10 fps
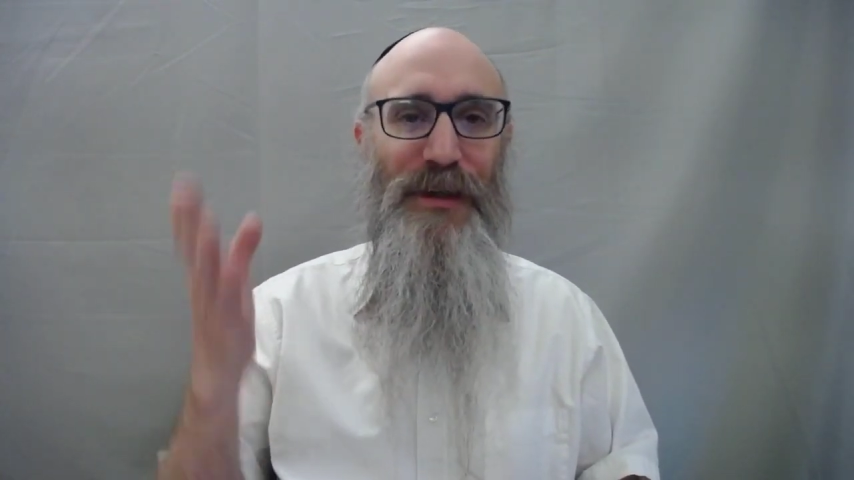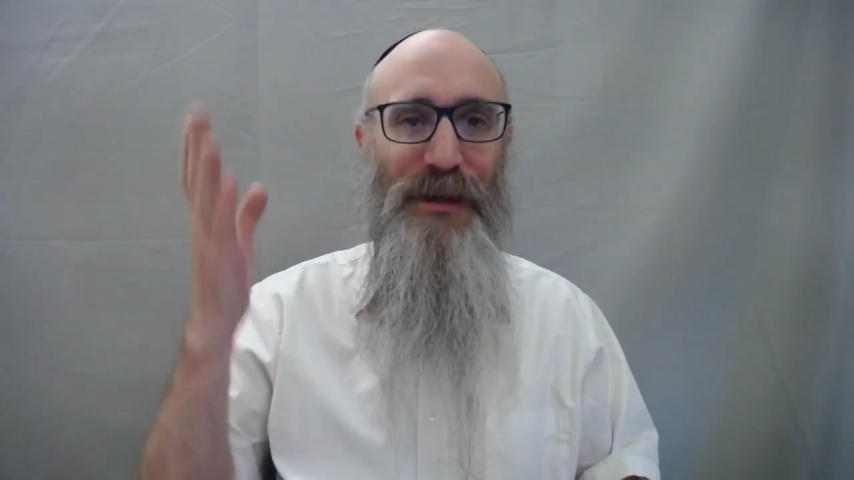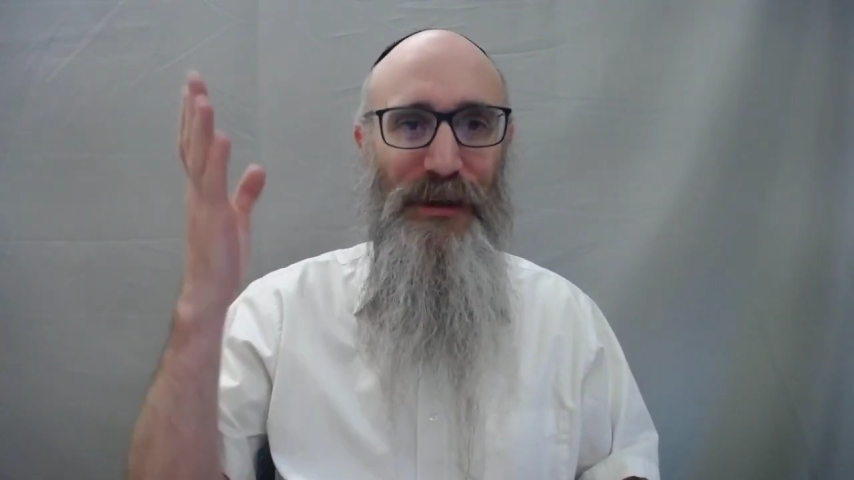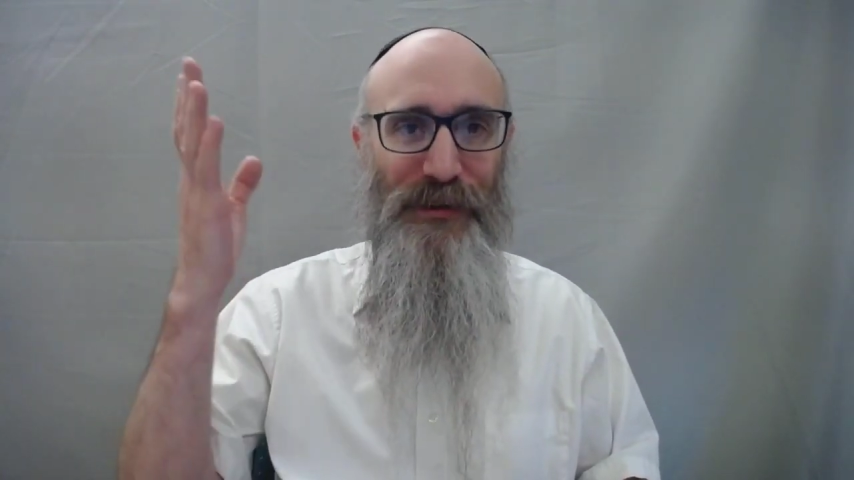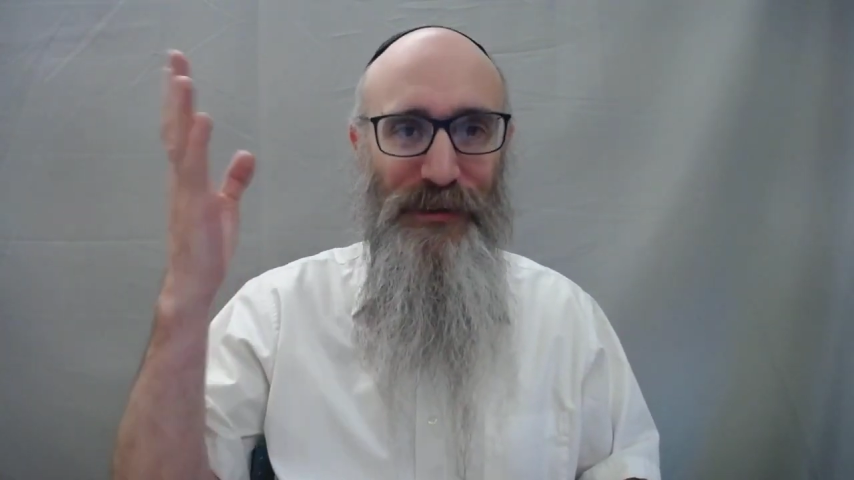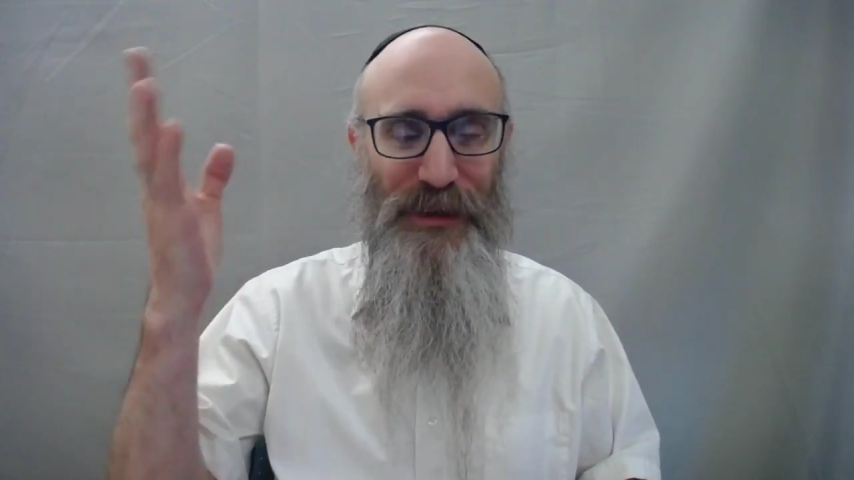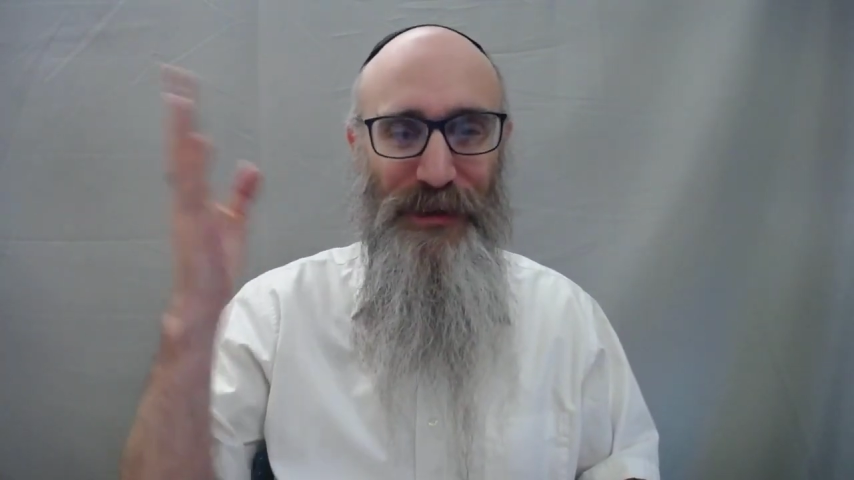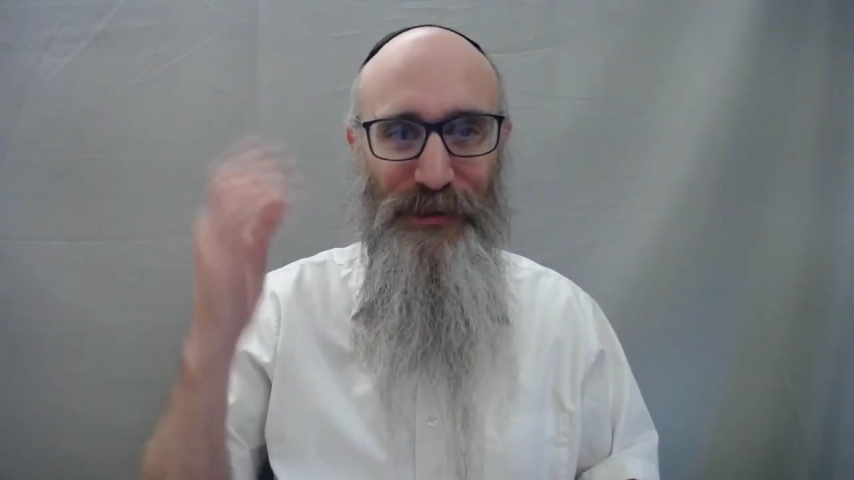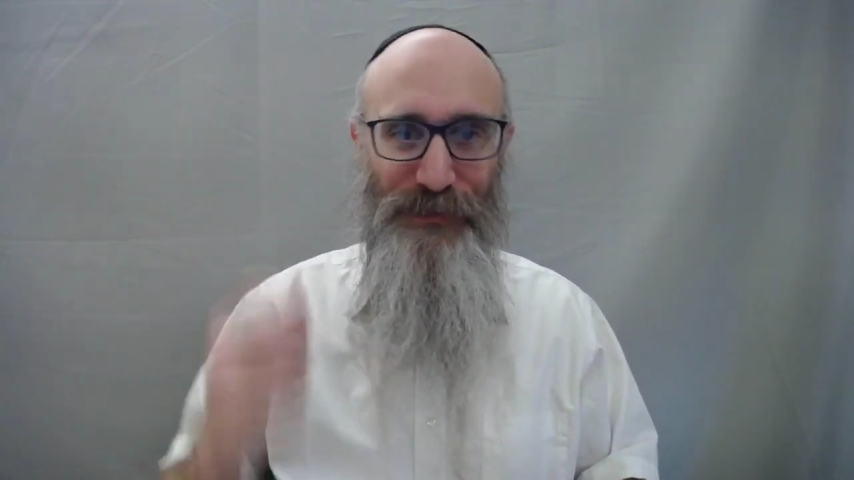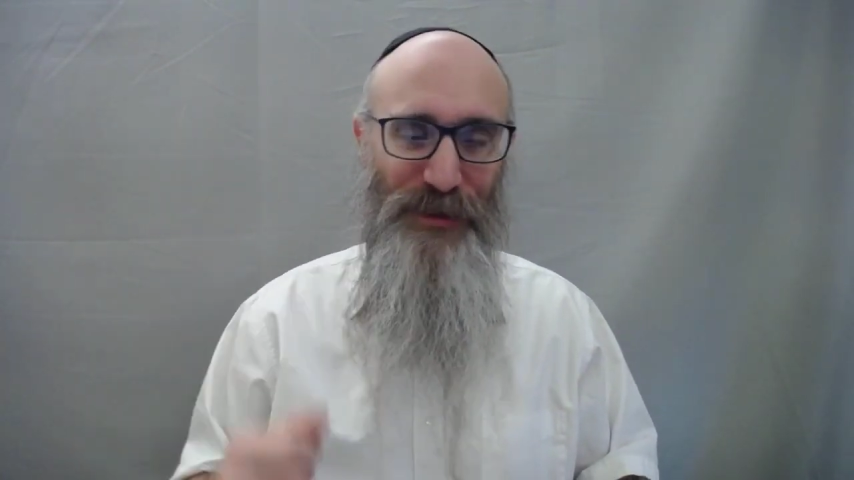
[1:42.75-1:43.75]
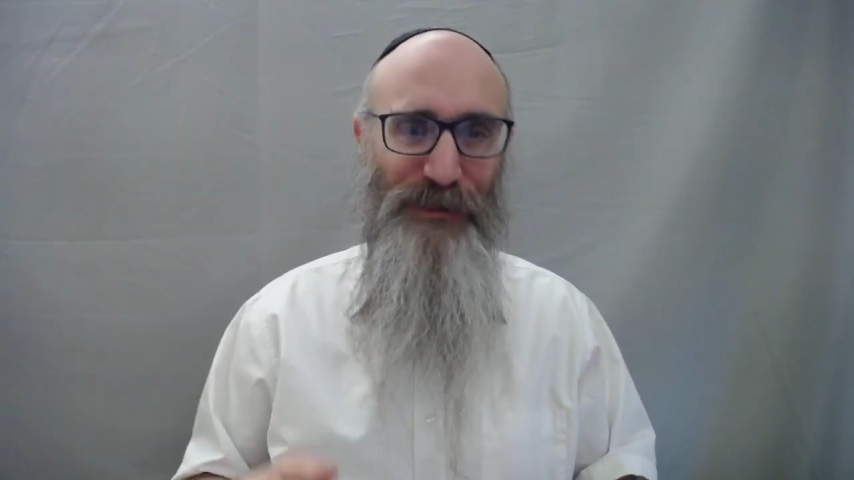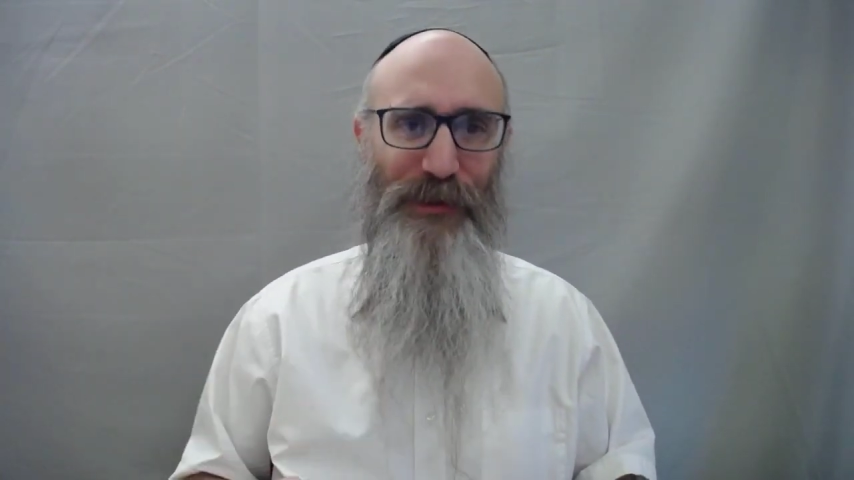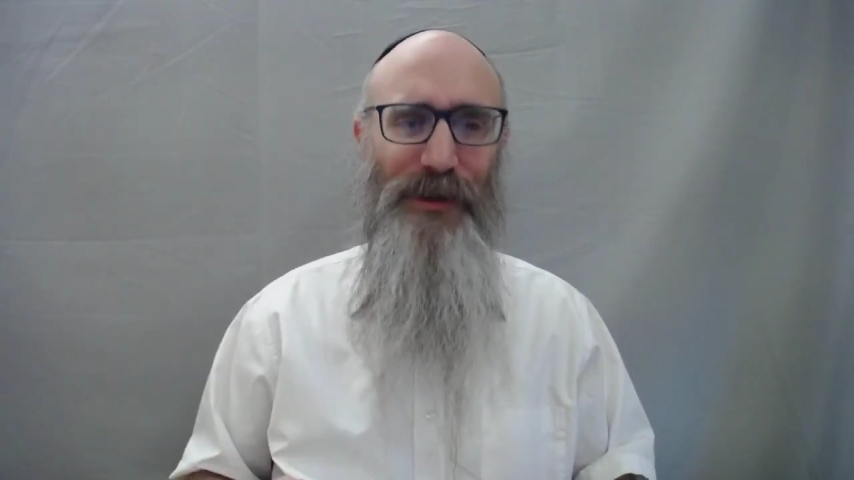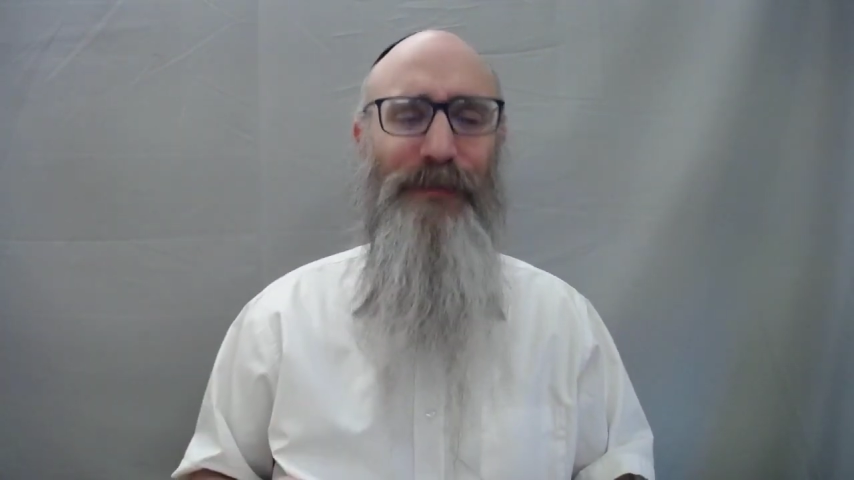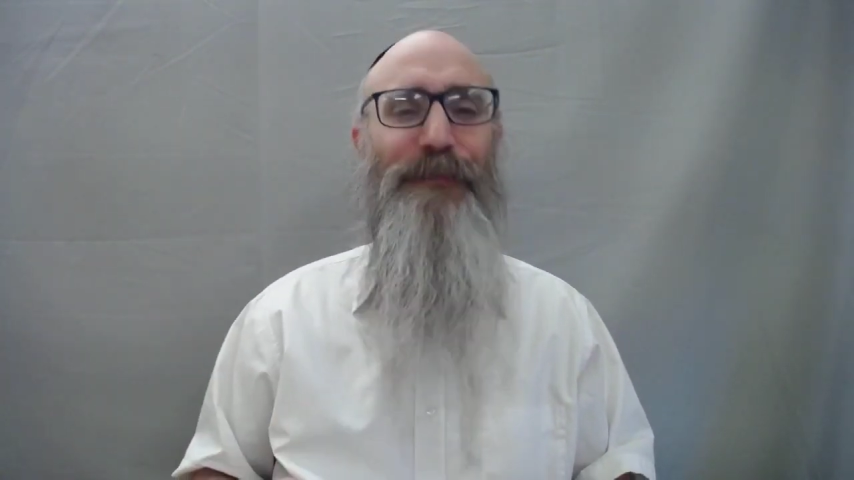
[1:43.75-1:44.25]
in the land of
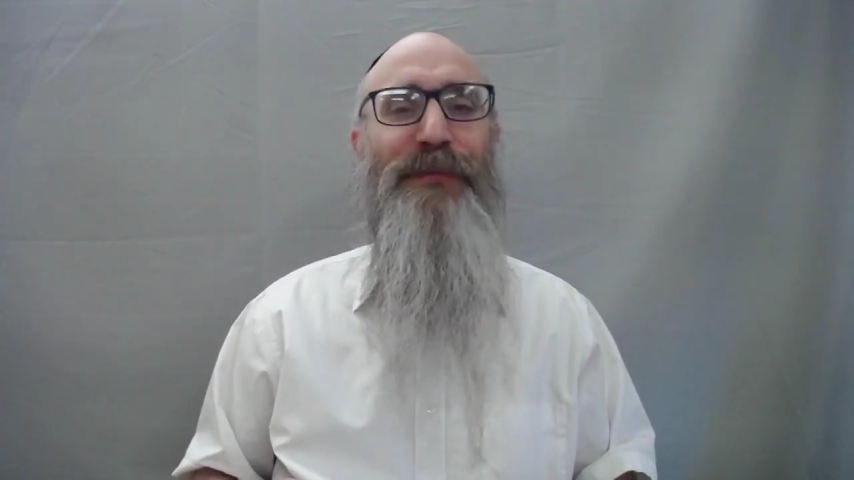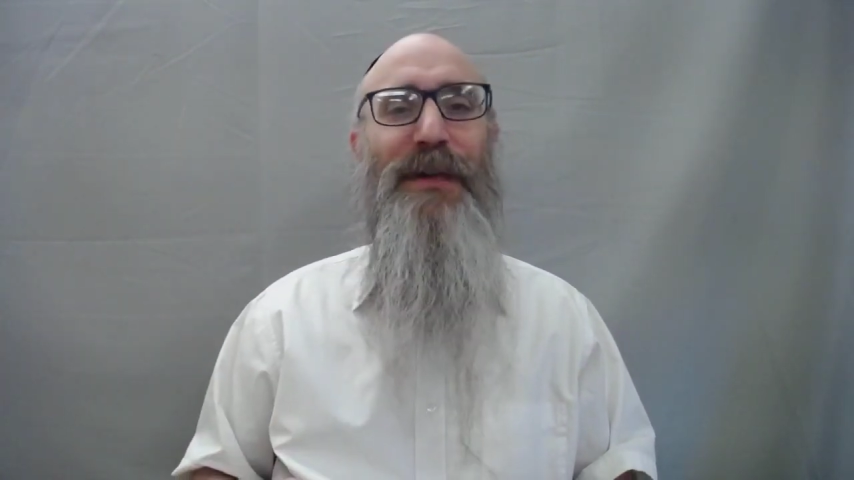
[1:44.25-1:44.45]
Israel